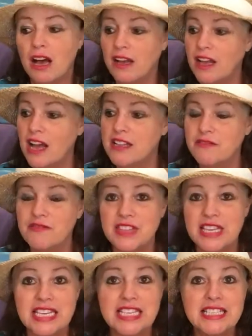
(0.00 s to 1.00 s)
kinds of
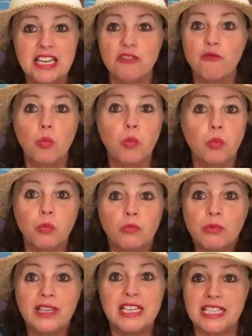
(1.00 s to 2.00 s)
things that are
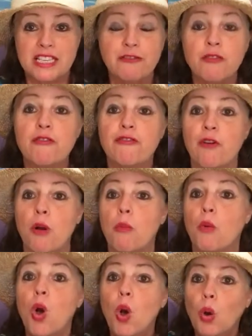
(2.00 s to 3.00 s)
really different
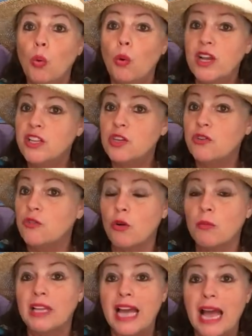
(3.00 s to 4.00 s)
from what your
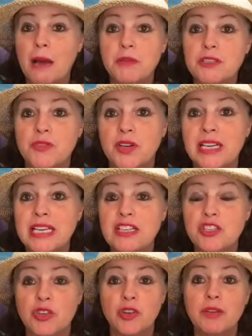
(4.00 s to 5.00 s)
normal atmosphere
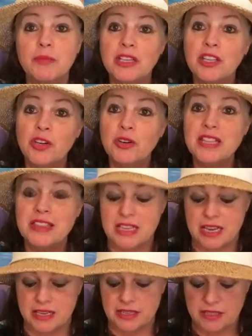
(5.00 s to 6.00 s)
is, you're going to be learning
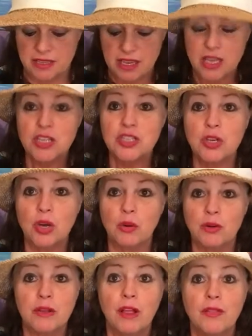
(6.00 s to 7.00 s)
things.
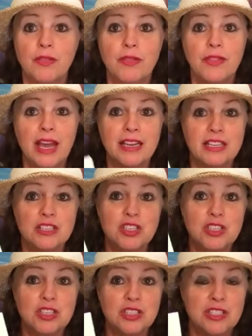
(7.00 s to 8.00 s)
So that
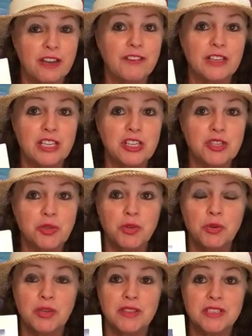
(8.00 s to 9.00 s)
is definitely
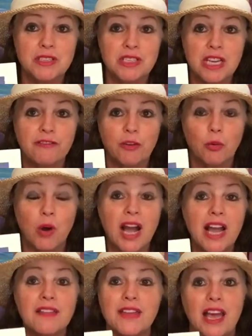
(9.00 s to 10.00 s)
true. In the state of
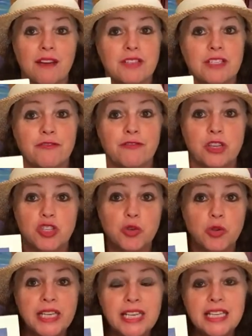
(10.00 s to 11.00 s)
Hawaii, they have different
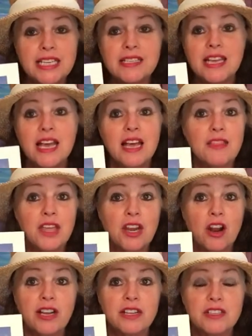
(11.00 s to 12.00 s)
trees than
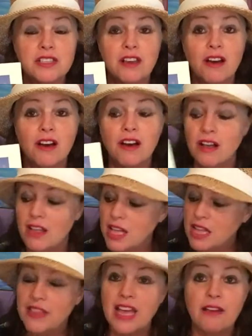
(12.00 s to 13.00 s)
Arkansas.
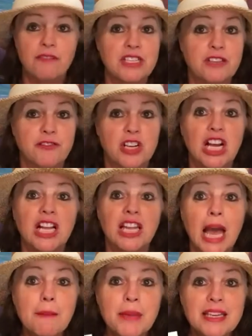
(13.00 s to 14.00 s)
They have a different
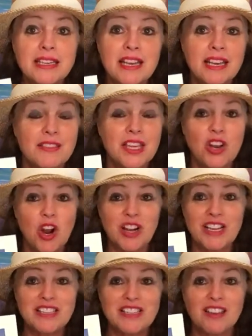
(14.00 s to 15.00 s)
climate than
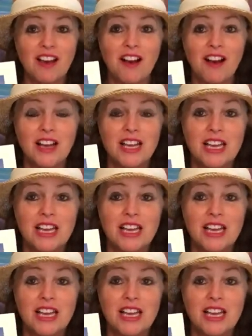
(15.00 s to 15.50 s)
Arkansas.